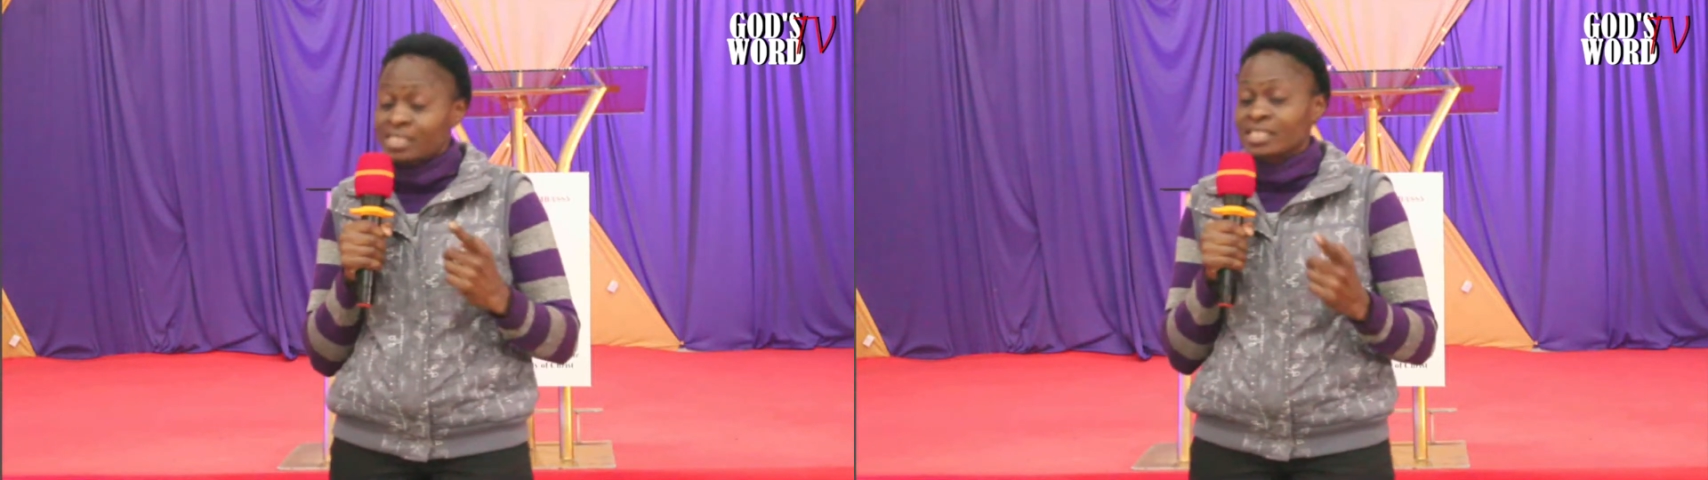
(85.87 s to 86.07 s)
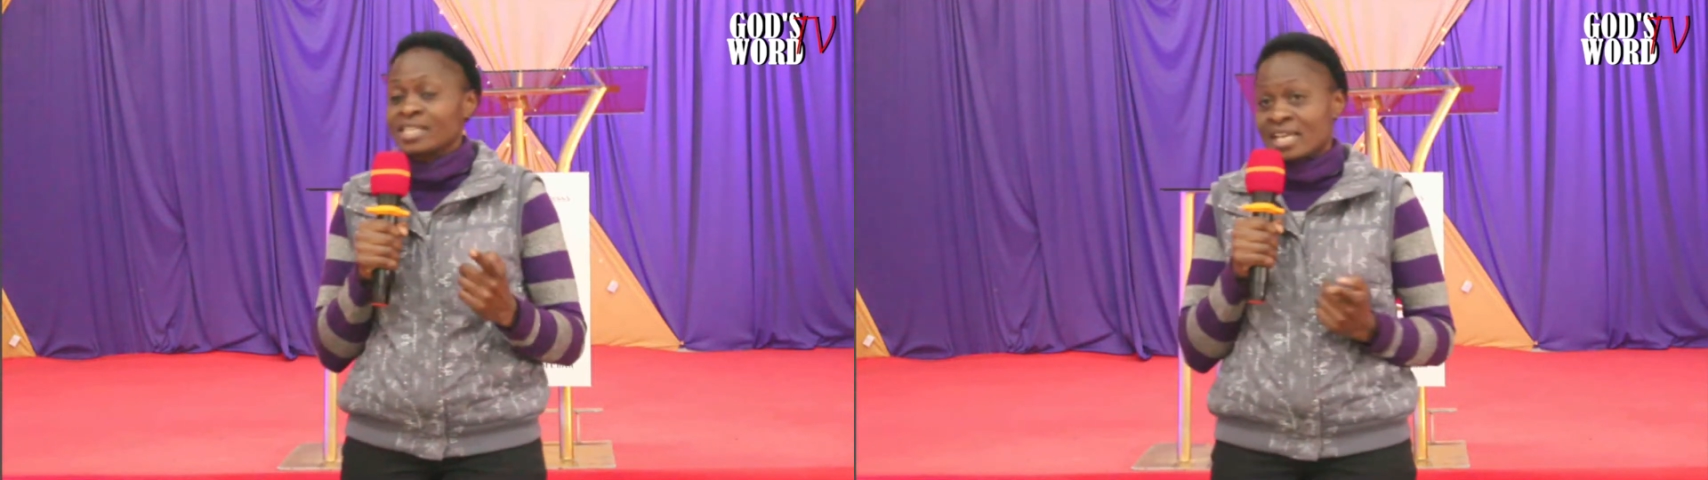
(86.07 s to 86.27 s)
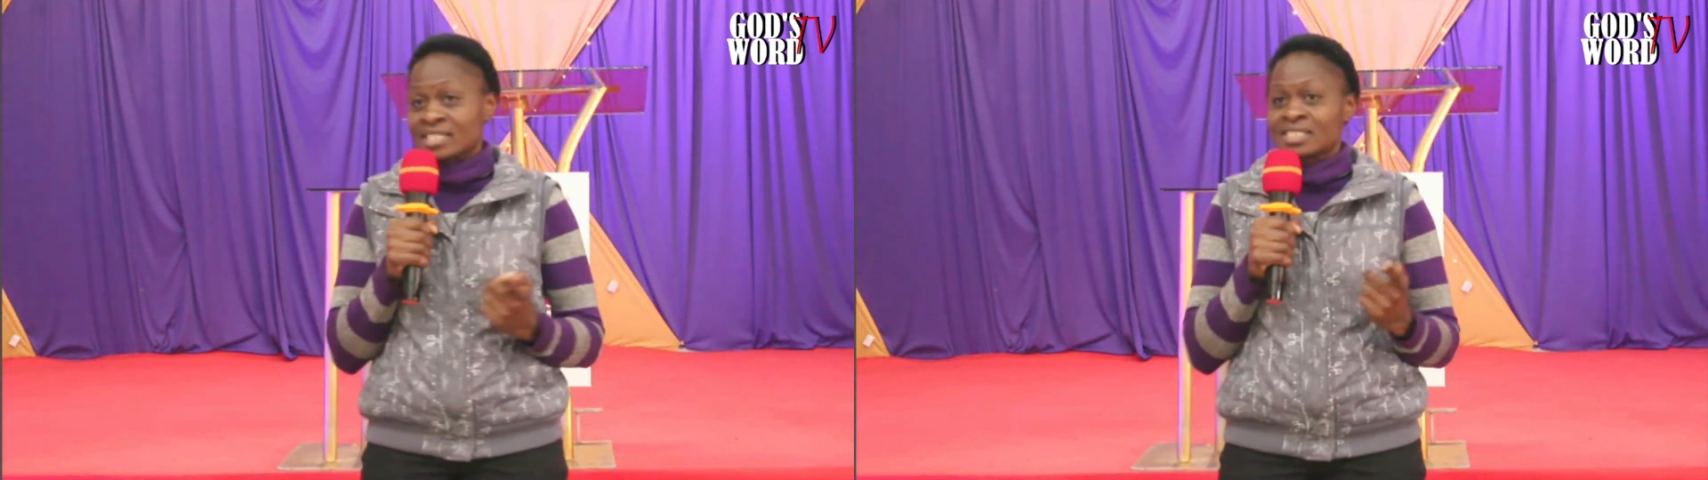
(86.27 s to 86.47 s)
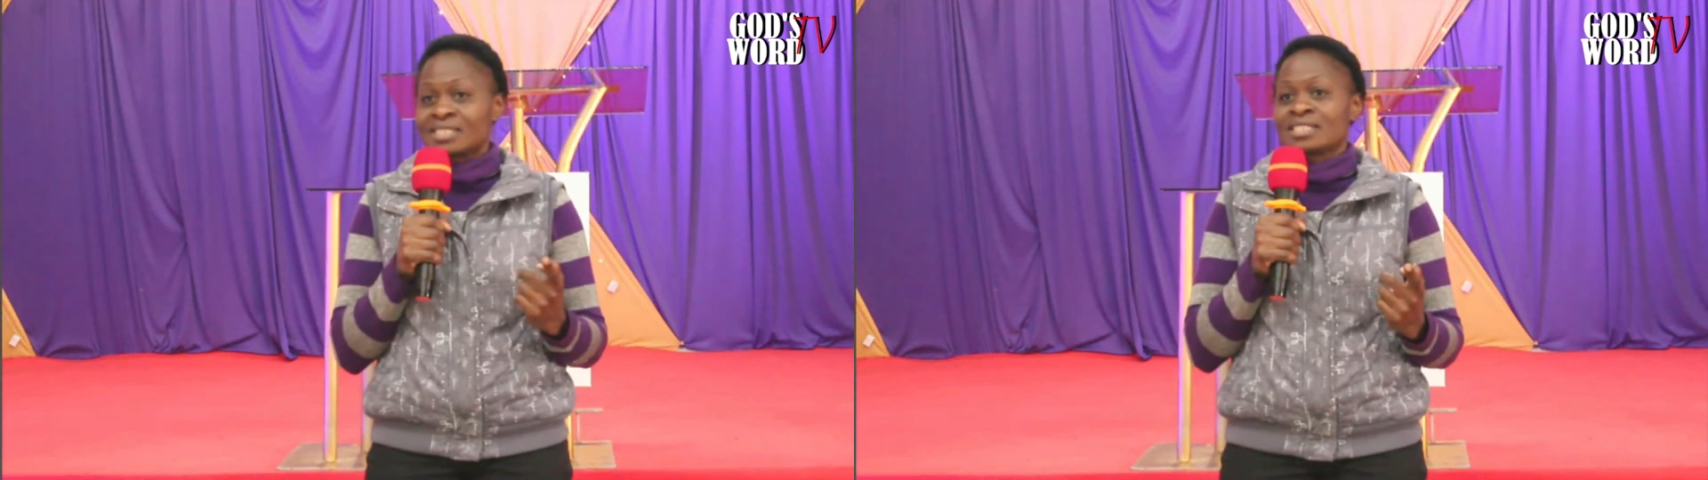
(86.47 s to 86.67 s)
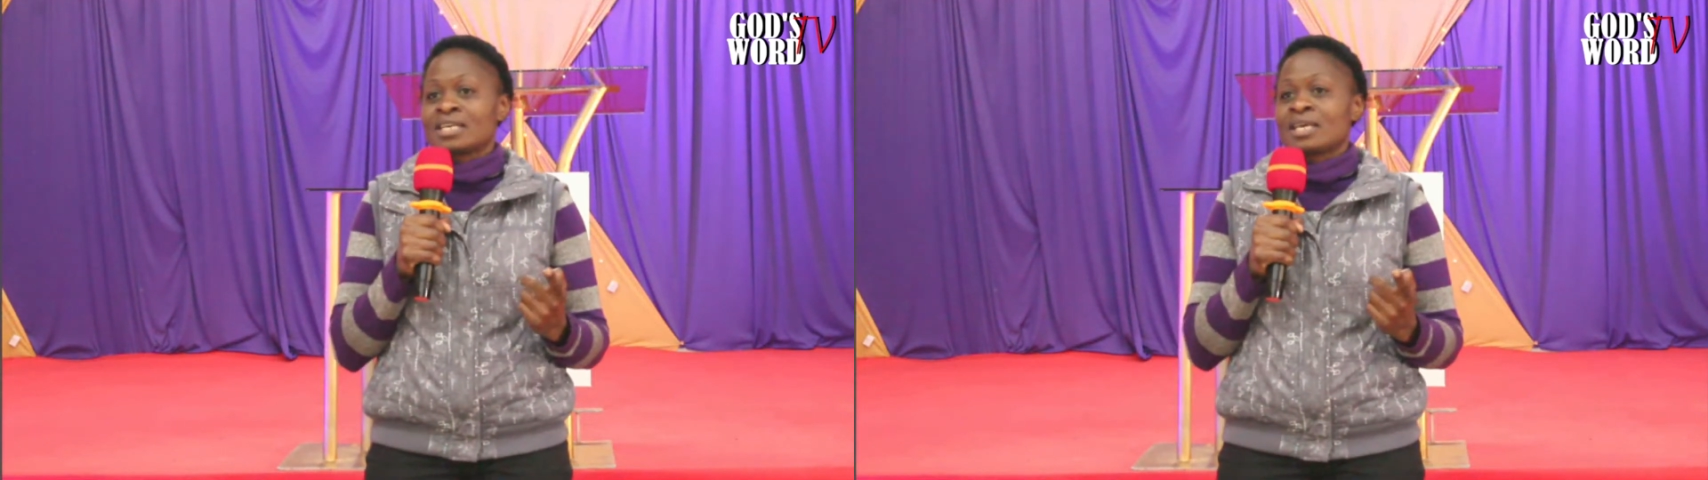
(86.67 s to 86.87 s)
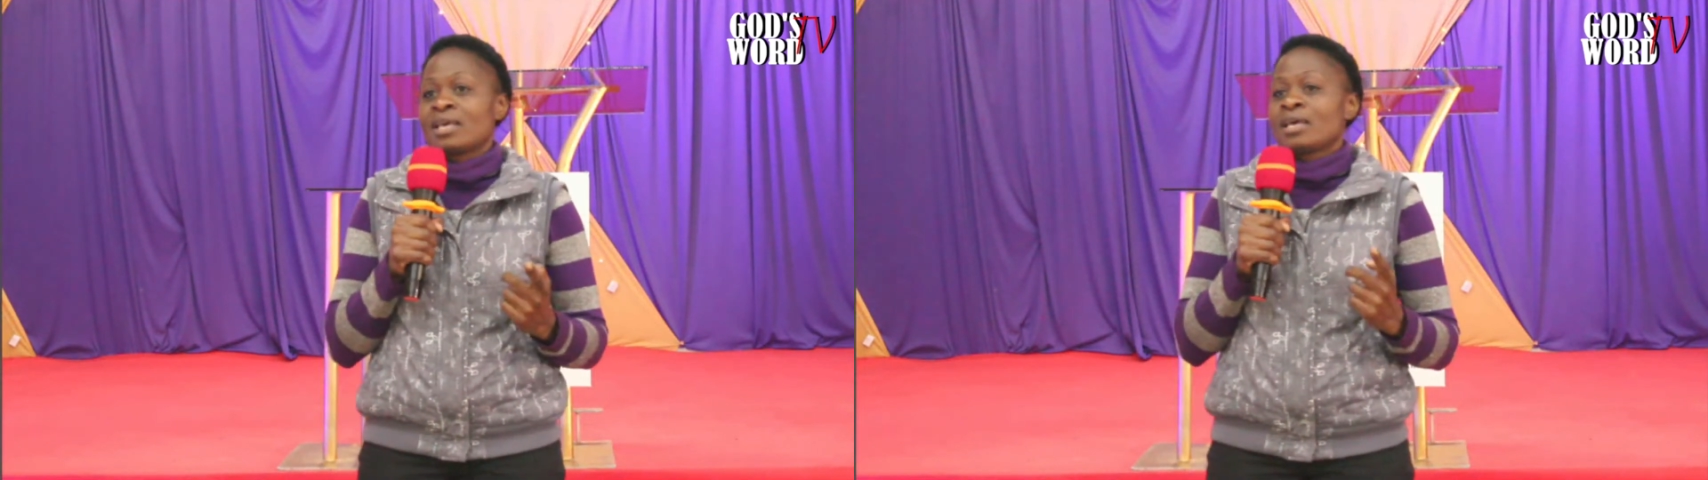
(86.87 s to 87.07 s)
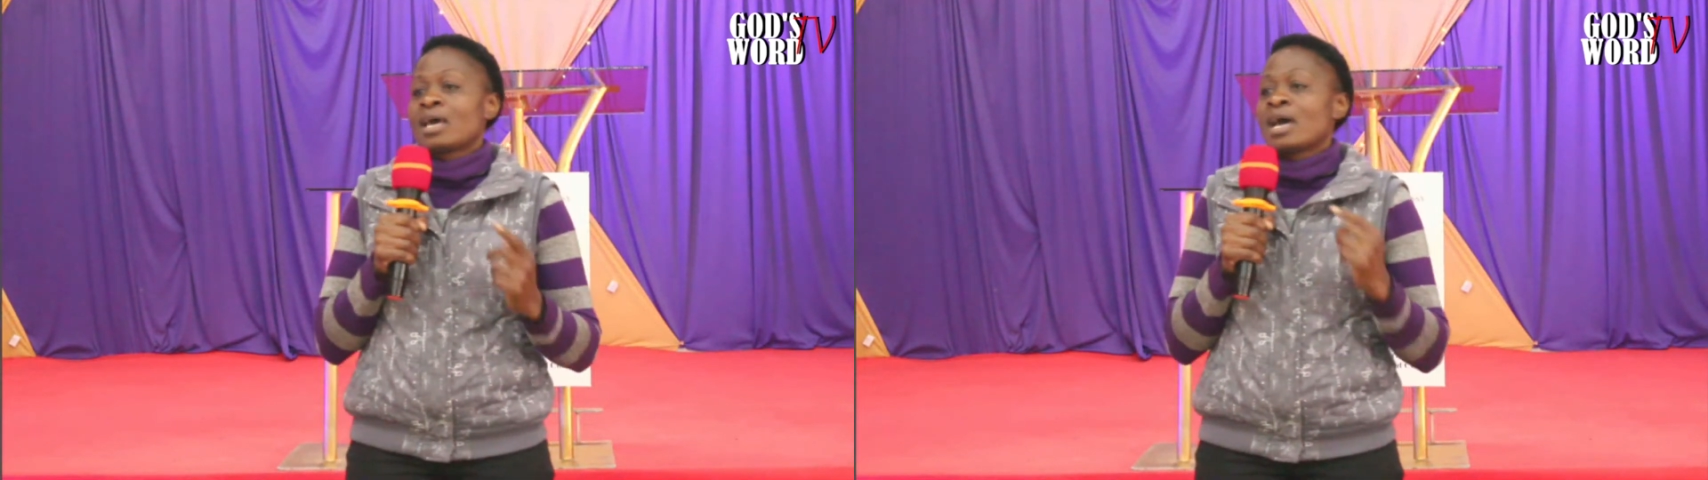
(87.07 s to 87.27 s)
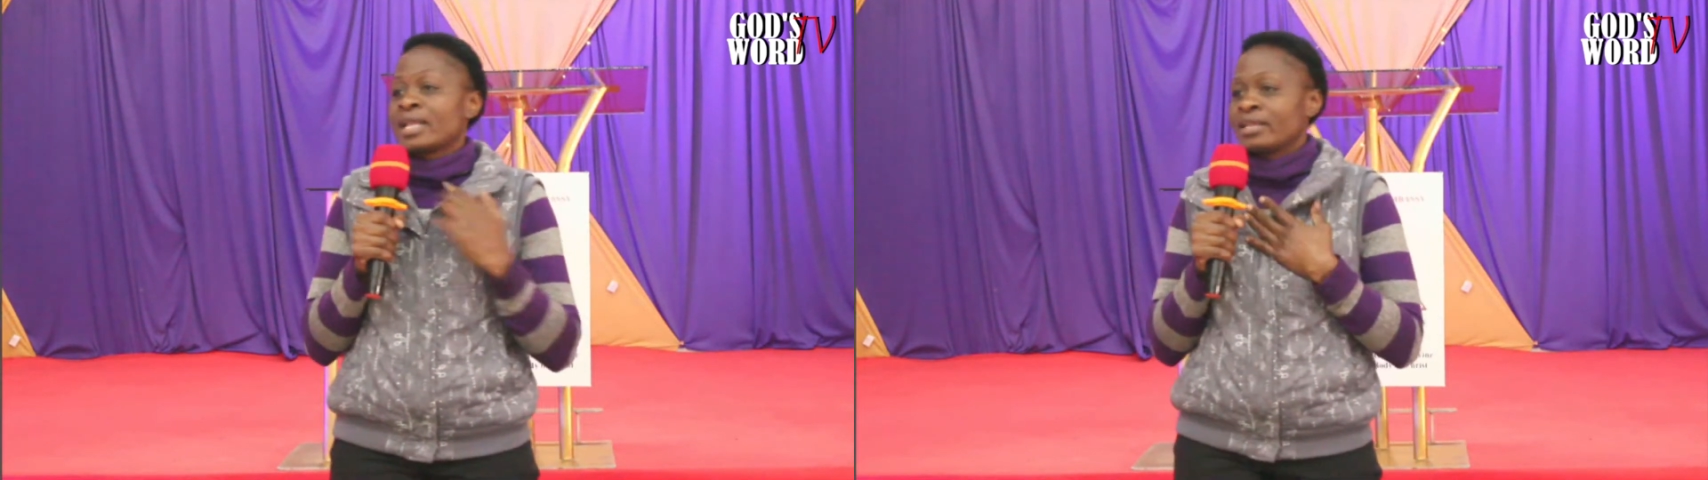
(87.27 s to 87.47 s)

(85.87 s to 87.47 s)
guests, and